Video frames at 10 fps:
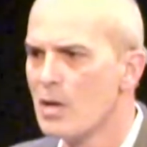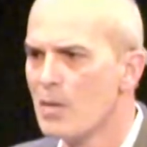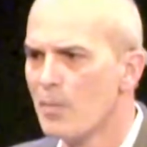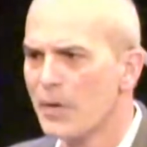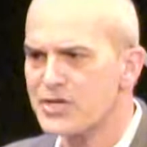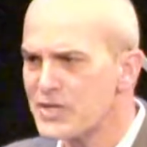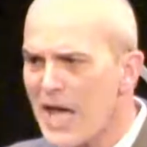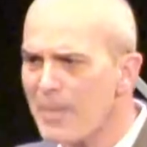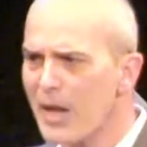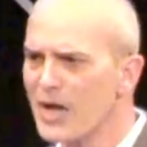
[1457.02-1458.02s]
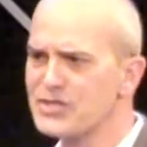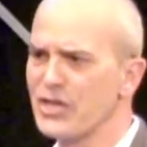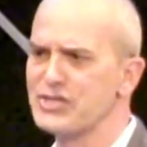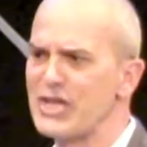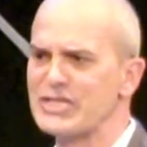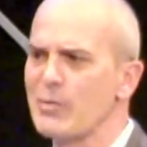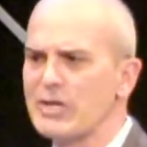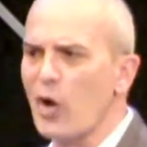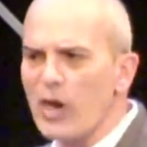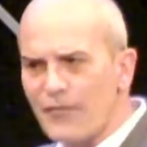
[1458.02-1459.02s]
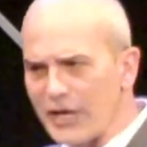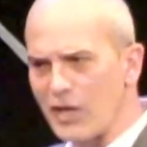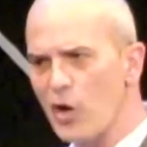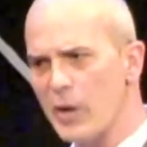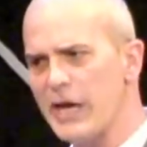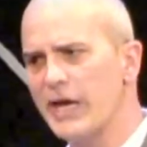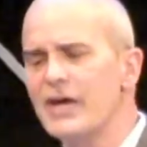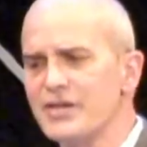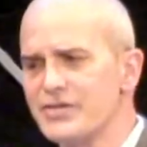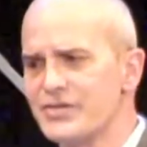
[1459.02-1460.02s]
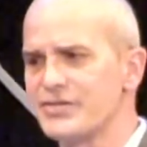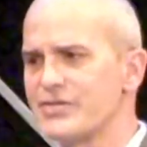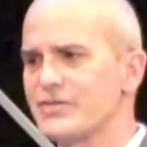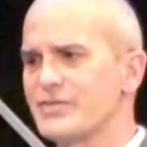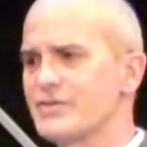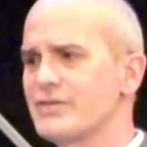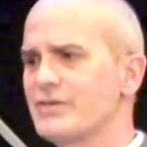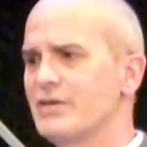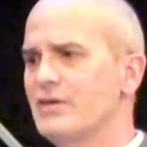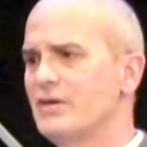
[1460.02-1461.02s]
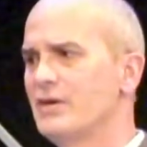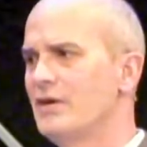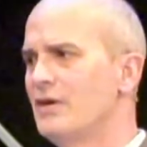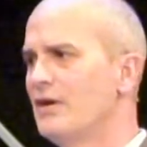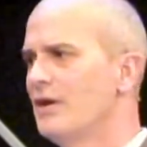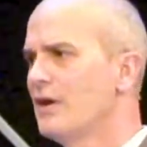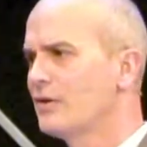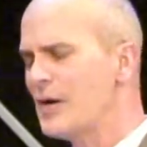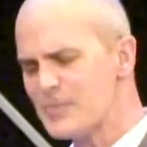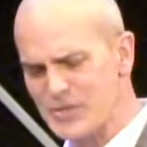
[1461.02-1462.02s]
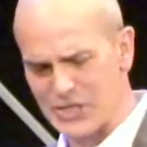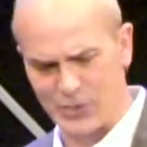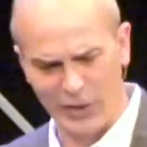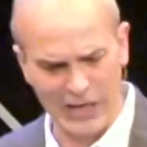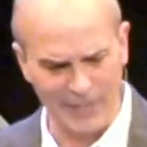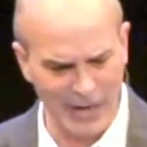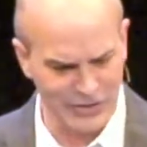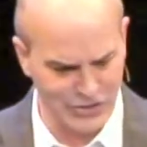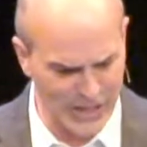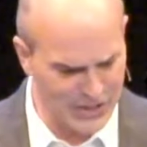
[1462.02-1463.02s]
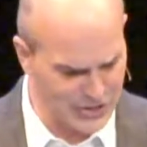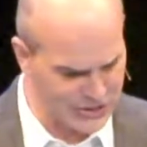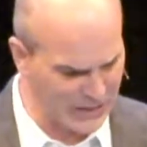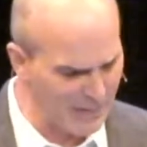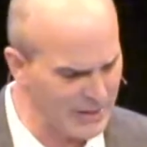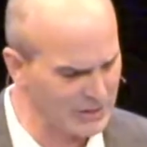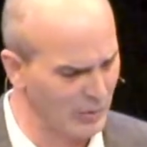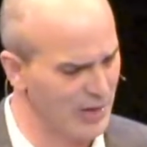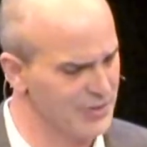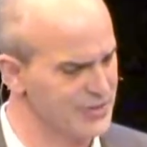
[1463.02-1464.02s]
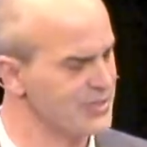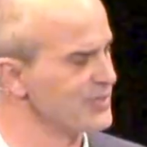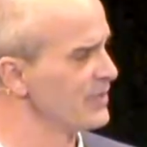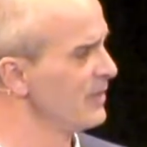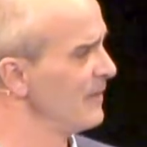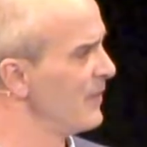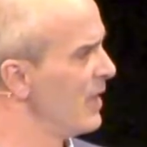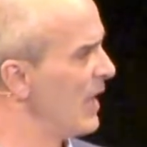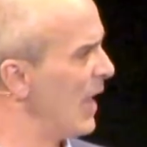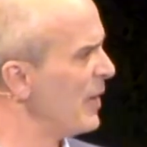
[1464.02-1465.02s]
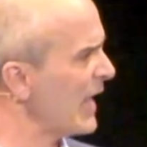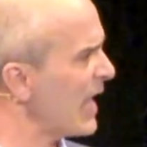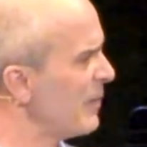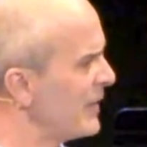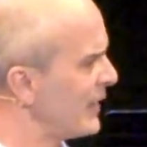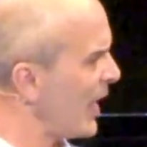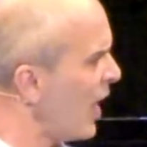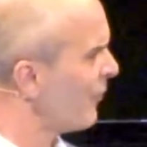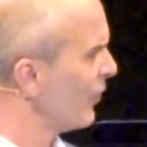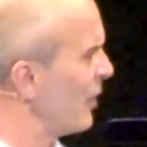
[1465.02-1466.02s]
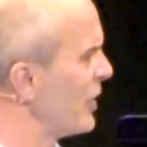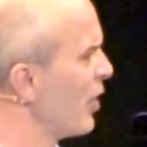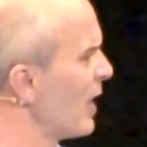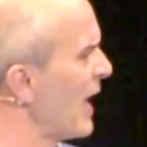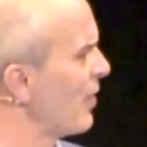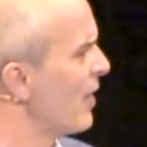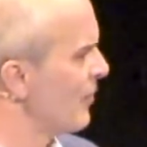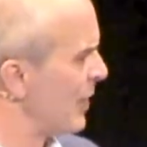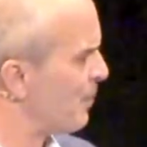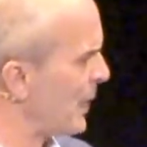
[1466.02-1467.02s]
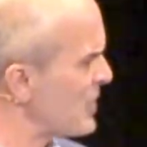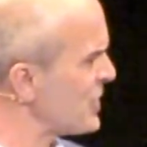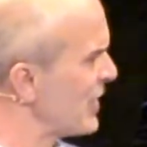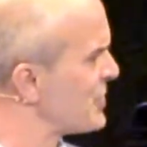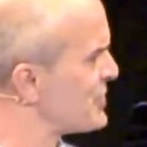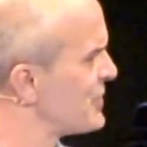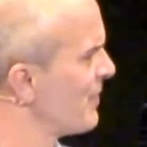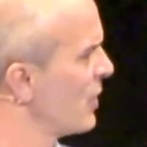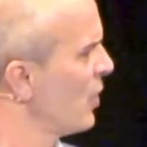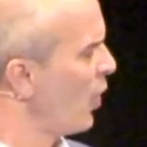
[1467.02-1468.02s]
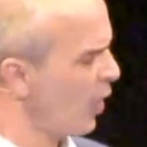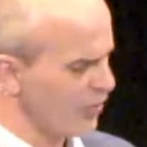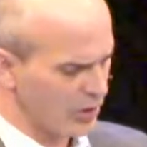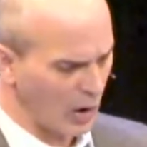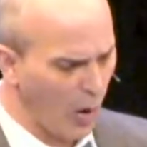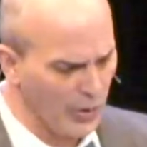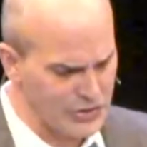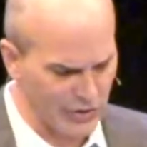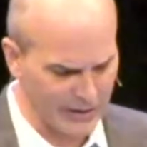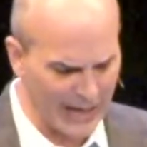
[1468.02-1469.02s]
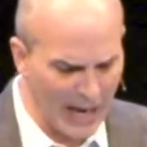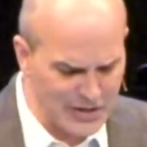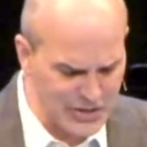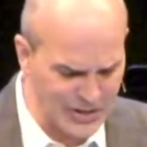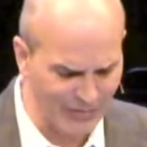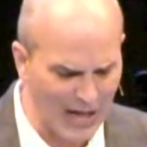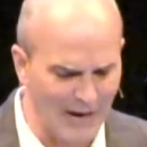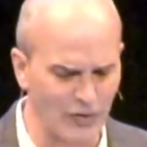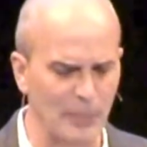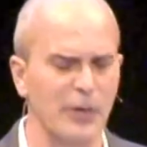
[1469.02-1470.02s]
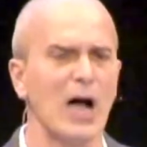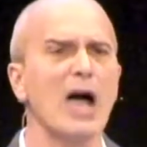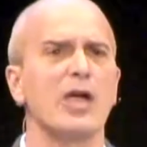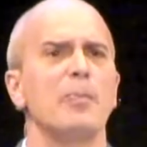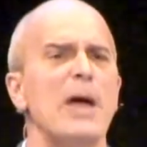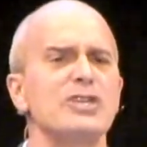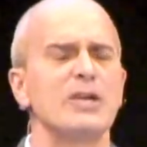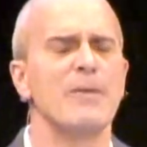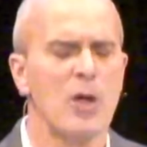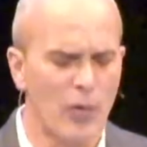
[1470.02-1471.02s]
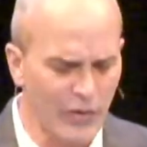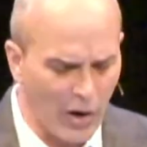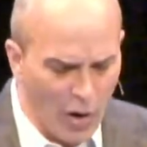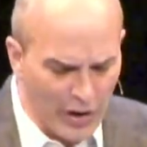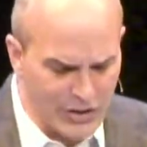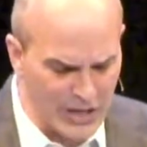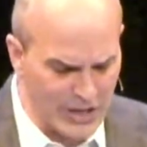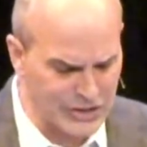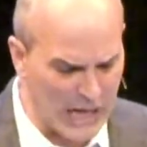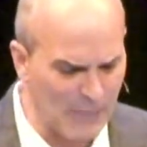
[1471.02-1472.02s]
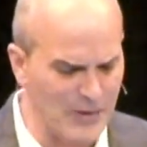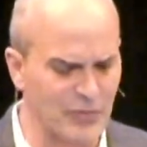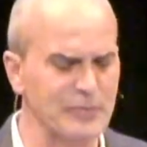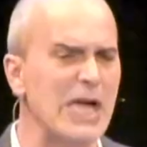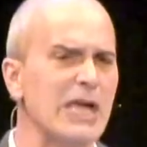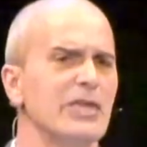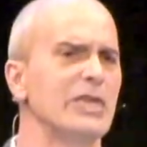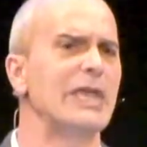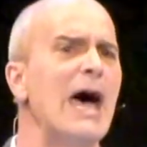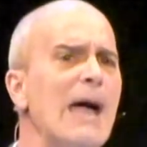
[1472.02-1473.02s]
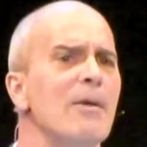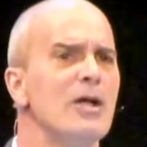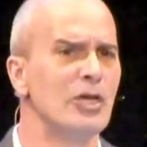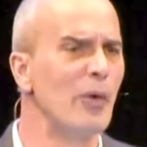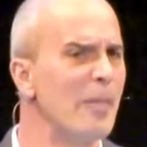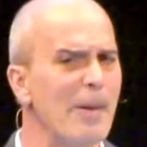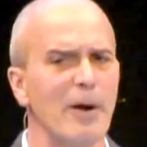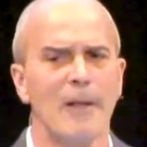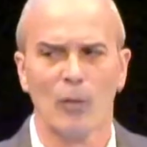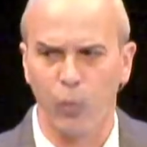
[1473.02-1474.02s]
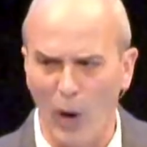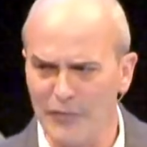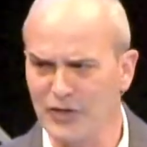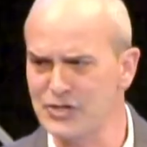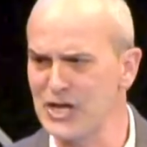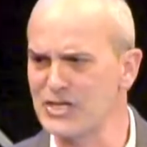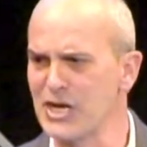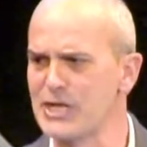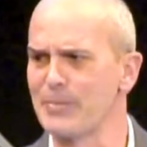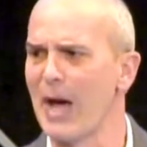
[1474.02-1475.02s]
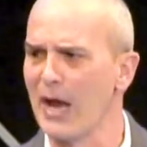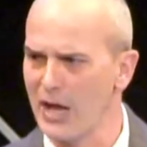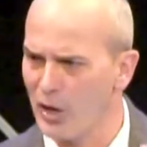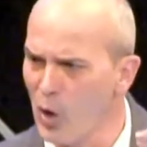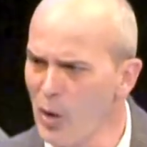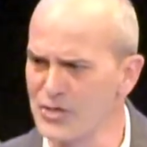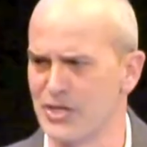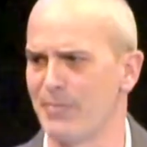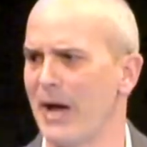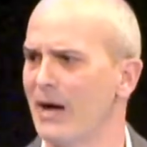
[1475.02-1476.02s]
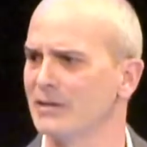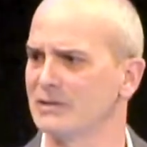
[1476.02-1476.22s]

But it's not about us in the sense that we totally forget who He is. Christmas is really about Jesus coming to us. And we got to be careful that we don't allow the, the busyness or the coldness or the callousness of life or the preoccupation with our own agendas keep us from taking the time to remember what this season is about and who it's about.